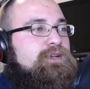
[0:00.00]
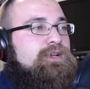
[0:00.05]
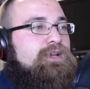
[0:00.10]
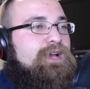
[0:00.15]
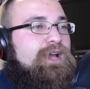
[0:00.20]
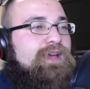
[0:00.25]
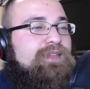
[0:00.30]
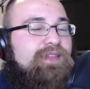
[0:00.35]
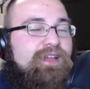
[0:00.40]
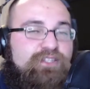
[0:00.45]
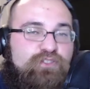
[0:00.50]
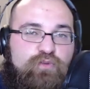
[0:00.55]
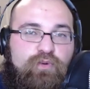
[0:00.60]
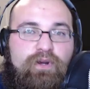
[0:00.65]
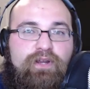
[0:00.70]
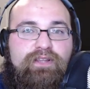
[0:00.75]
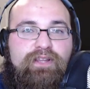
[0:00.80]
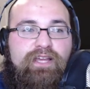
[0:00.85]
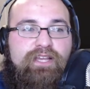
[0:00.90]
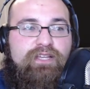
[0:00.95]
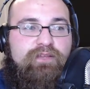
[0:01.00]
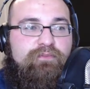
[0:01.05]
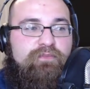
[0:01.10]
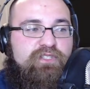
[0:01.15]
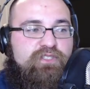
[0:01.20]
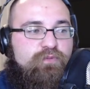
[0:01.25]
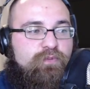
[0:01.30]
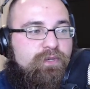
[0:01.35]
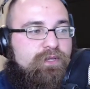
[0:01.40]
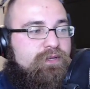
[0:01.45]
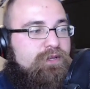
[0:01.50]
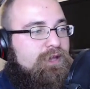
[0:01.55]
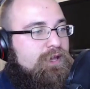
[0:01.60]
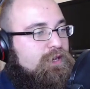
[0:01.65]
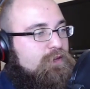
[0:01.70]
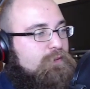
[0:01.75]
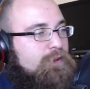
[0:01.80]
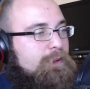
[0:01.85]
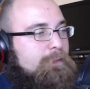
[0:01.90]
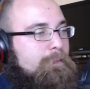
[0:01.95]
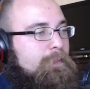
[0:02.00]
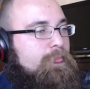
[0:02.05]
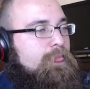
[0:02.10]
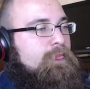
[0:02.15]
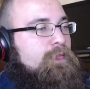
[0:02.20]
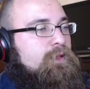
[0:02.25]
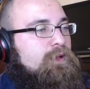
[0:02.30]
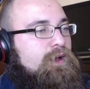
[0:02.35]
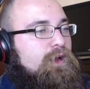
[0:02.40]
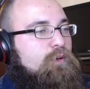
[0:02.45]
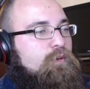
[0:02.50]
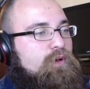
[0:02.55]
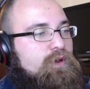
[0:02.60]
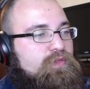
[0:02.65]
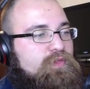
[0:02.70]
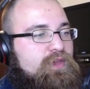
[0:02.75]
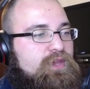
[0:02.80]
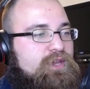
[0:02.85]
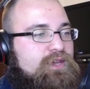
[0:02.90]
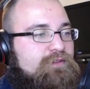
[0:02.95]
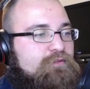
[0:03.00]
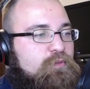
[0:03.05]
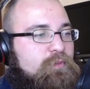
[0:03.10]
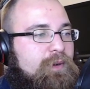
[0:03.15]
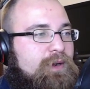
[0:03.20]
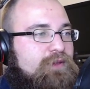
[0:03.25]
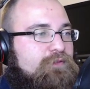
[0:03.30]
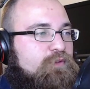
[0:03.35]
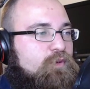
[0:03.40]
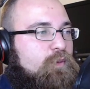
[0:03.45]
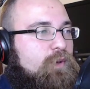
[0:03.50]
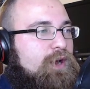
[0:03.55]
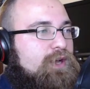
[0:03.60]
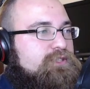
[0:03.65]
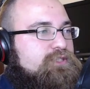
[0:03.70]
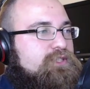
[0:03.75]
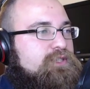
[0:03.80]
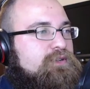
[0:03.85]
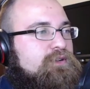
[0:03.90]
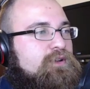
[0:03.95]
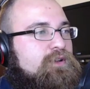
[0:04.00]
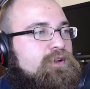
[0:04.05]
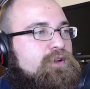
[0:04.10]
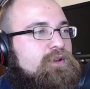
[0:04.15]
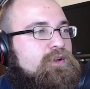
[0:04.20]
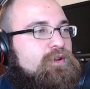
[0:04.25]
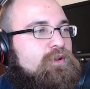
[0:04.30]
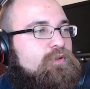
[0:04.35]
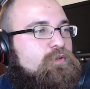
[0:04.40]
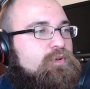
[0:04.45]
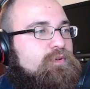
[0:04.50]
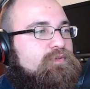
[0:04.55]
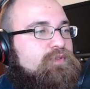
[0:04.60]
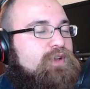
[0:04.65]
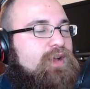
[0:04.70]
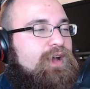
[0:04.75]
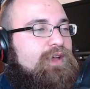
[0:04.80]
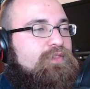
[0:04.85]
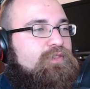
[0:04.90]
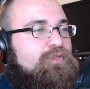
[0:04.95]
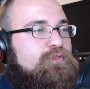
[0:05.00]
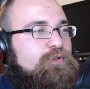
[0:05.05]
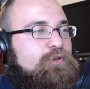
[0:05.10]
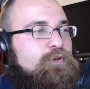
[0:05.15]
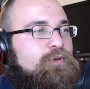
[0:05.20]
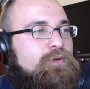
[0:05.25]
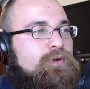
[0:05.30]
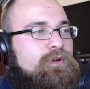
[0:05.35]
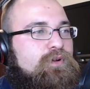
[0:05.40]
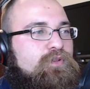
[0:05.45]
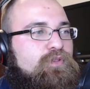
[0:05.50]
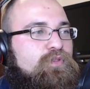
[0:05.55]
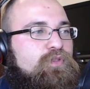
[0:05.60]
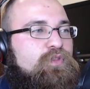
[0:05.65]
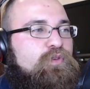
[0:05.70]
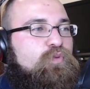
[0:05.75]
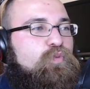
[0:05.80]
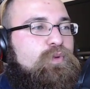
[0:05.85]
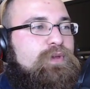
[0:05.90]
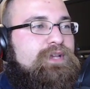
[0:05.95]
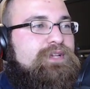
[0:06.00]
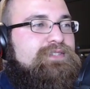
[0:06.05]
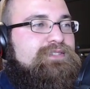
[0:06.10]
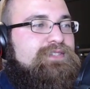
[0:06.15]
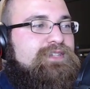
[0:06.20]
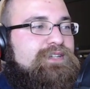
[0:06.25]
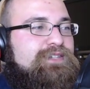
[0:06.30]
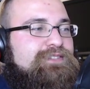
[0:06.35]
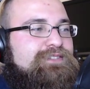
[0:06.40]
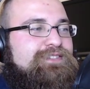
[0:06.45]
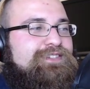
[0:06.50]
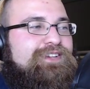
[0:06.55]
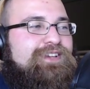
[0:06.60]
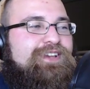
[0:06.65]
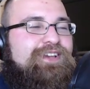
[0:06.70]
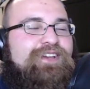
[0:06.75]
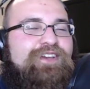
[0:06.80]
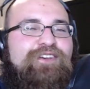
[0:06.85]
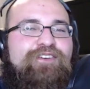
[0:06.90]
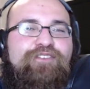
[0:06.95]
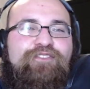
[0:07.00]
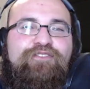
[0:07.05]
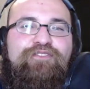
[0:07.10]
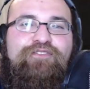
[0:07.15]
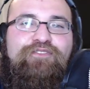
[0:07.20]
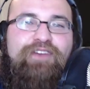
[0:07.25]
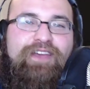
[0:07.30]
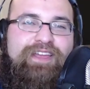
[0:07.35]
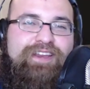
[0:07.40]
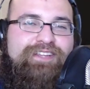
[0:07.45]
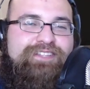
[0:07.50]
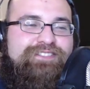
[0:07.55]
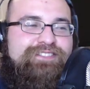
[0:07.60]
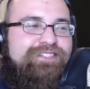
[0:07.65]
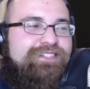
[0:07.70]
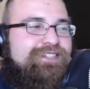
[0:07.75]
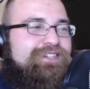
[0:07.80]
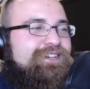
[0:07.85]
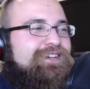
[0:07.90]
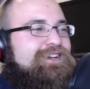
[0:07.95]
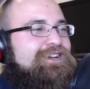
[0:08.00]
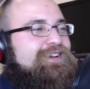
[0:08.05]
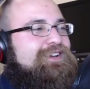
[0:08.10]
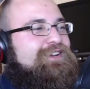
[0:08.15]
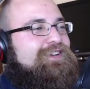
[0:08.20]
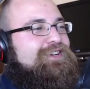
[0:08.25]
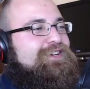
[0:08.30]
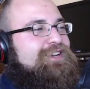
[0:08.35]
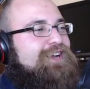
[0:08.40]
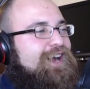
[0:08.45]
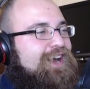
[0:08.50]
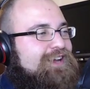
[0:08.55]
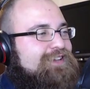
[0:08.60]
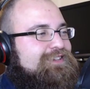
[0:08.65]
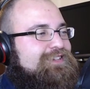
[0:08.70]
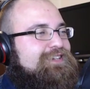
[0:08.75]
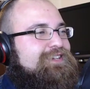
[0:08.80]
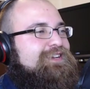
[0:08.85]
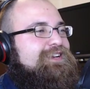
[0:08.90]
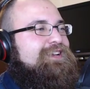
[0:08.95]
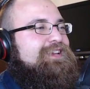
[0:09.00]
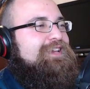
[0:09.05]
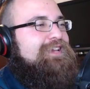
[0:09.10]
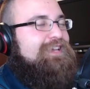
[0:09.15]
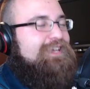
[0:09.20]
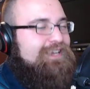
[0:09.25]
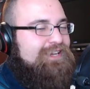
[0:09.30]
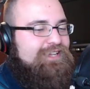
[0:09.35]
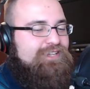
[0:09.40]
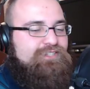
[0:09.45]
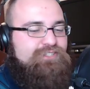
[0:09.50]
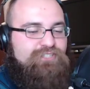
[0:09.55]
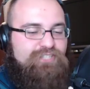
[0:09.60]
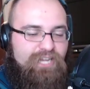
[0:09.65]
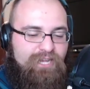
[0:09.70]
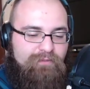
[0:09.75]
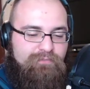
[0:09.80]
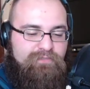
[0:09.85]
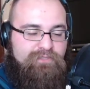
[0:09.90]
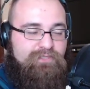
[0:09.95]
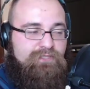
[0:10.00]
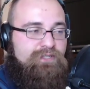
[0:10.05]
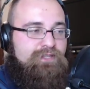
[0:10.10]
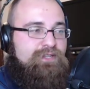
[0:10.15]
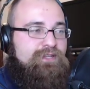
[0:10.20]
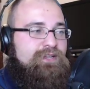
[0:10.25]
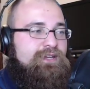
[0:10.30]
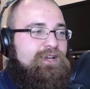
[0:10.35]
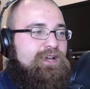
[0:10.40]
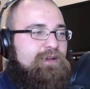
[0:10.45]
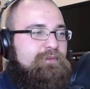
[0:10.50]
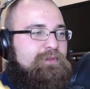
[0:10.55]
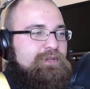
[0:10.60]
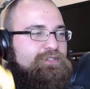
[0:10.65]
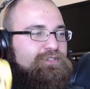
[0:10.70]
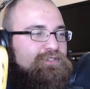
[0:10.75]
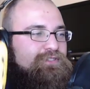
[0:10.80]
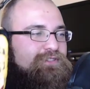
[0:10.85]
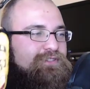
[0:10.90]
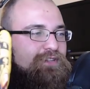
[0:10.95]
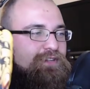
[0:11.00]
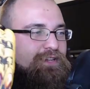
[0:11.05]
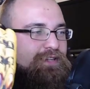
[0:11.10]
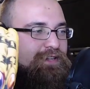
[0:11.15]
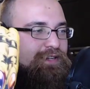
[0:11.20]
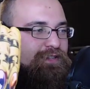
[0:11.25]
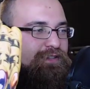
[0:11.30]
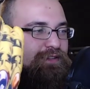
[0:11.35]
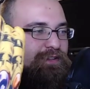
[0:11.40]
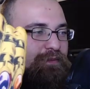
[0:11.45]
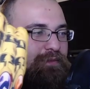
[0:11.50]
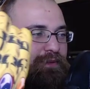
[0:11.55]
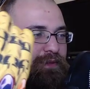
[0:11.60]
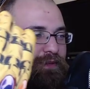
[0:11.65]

and that's where I like him this week. Anyway, I want to thank everybody for watching. We've gotten through the Week 6 Fantasy Gauntlet Hidden Gems. I mean, just look at it. Let